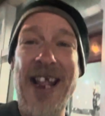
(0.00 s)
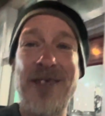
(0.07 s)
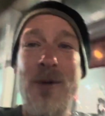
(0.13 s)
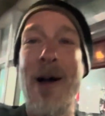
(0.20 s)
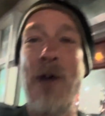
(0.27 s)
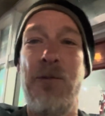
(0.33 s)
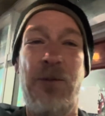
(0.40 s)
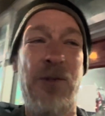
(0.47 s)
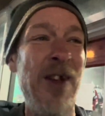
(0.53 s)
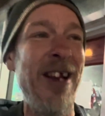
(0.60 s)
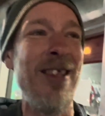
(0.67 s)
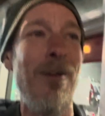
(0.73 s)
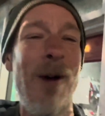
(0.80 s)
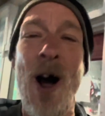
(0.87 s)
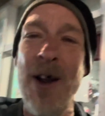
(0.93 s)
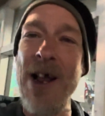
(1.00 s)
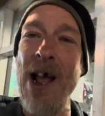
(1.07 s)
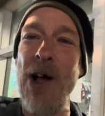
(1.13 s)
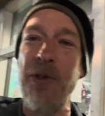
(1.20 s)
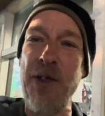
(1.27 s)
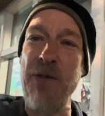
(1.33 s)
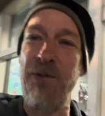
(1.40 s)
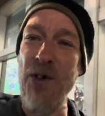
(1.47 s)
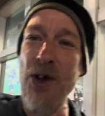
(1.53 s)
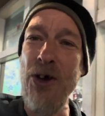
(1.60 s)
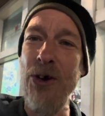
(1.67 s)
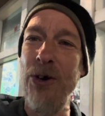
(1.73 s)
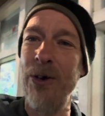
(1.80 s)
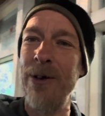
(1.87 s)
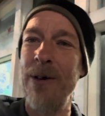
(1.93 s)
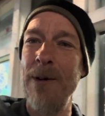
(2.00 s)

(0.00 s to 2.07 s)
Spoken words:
them about feeding them unhealthy food.